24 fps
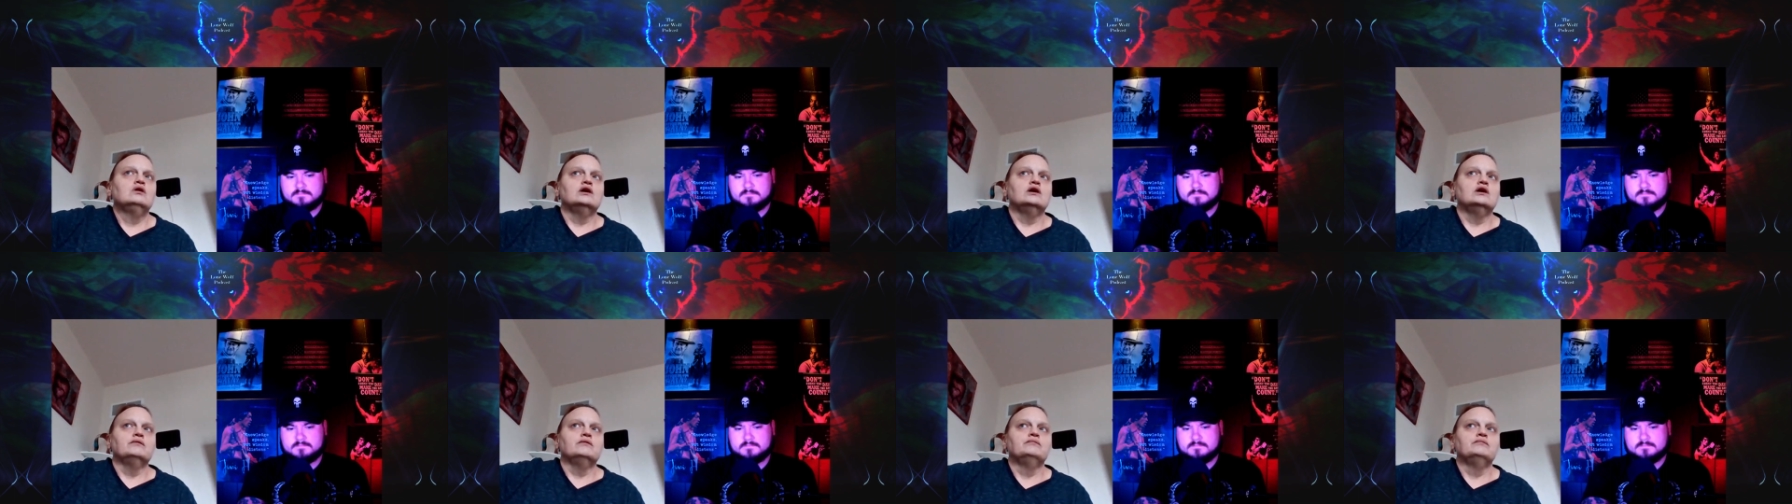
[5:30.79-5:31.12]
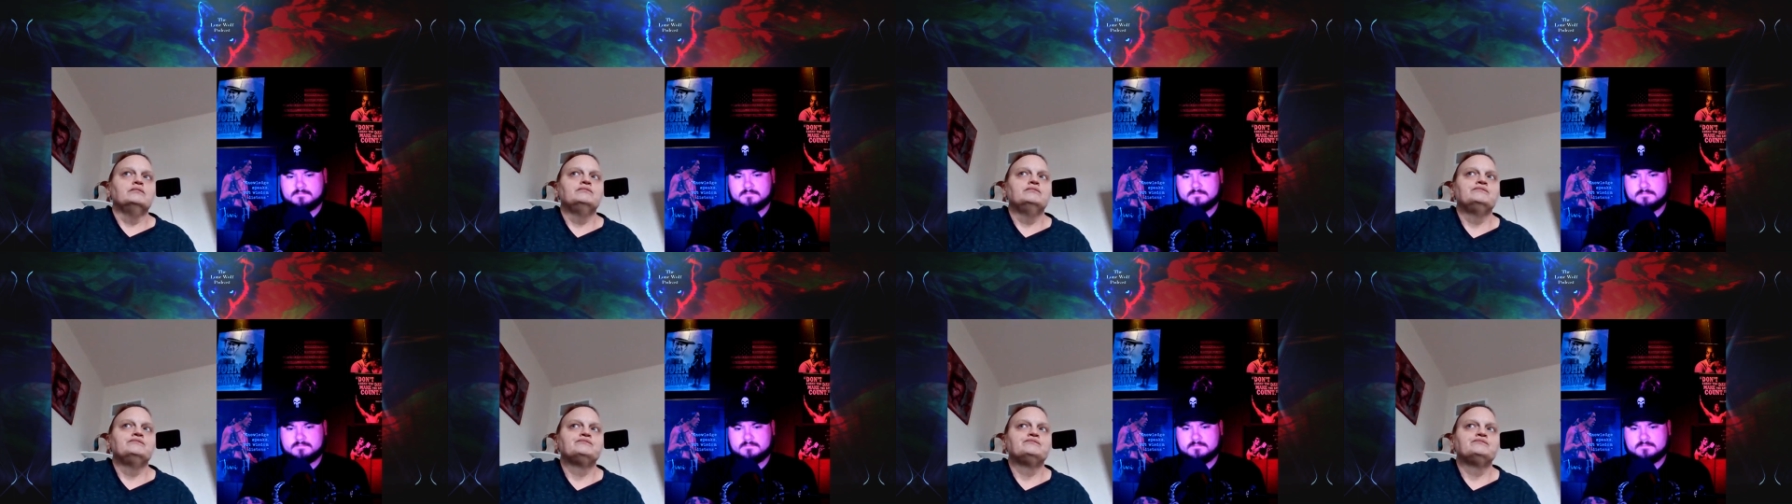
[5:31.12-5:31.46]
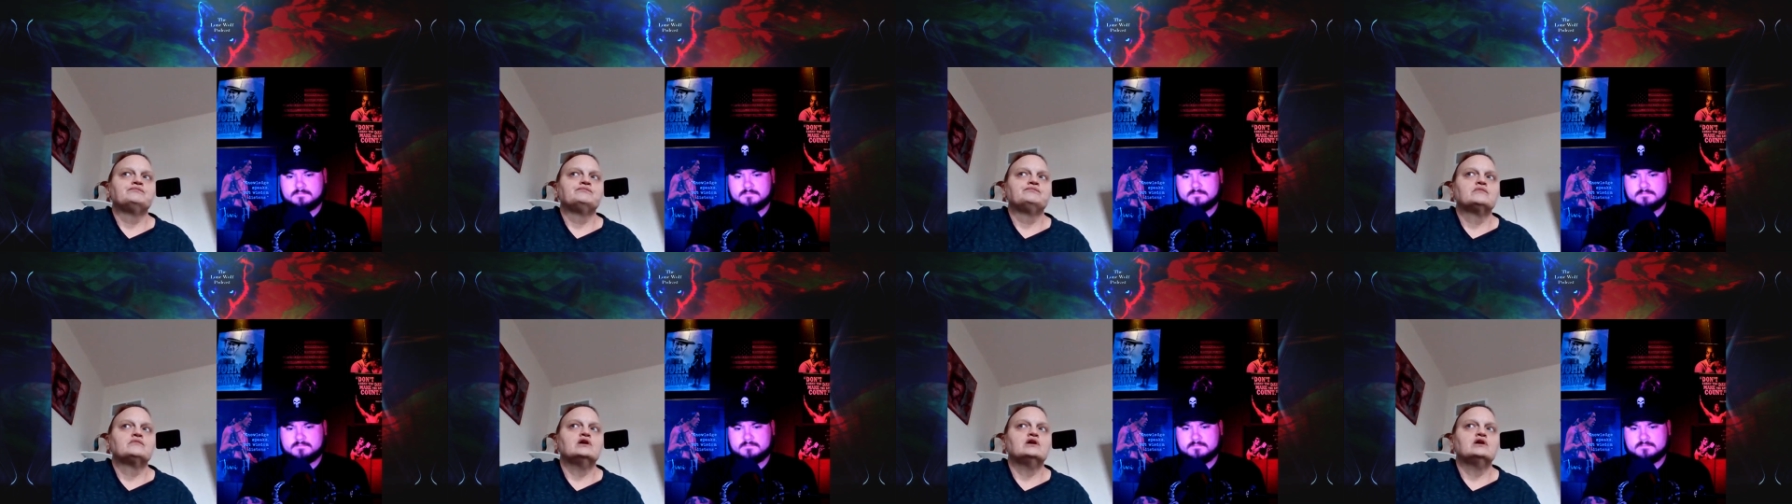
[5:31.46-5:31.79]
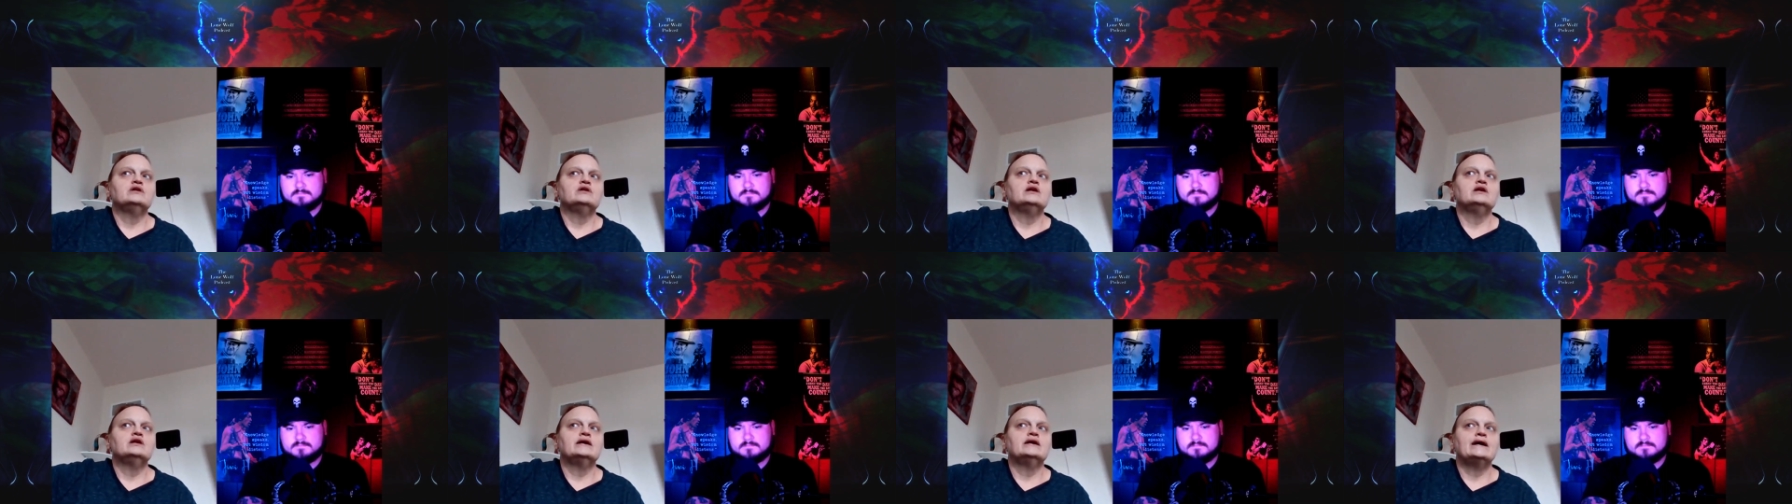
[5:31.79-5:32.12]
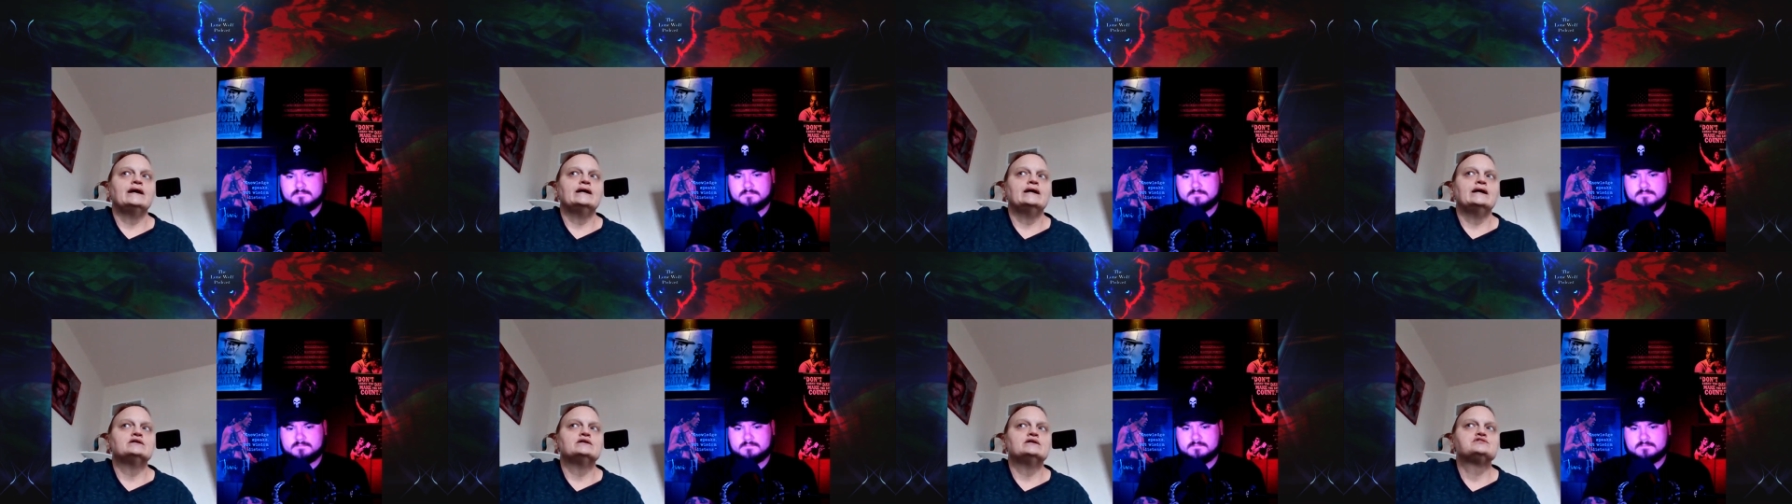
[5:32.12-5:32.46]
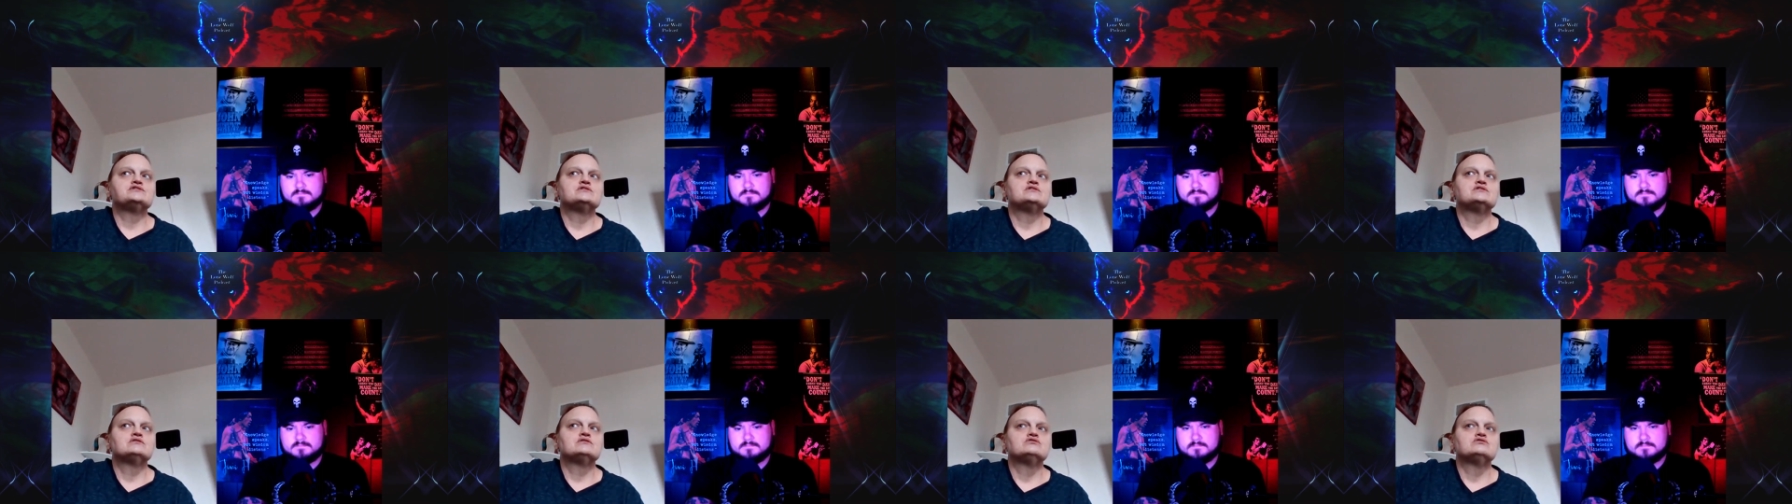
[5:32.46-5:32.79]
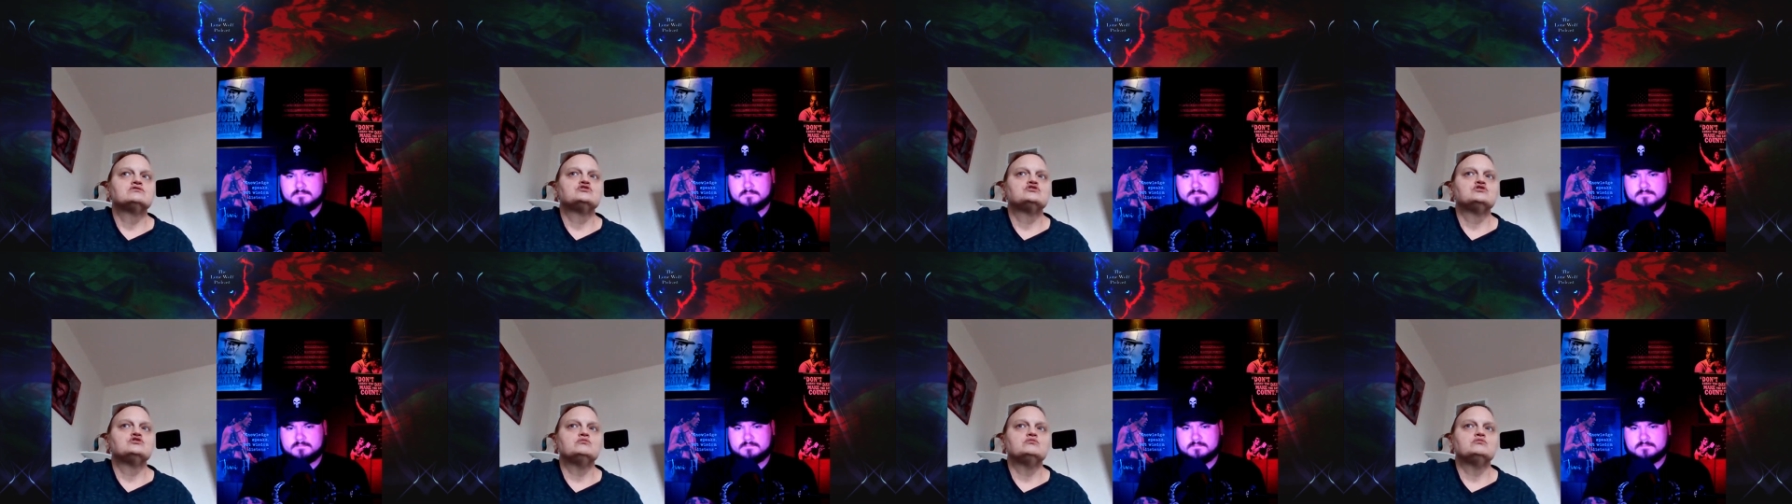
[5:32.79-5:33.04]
and then I asked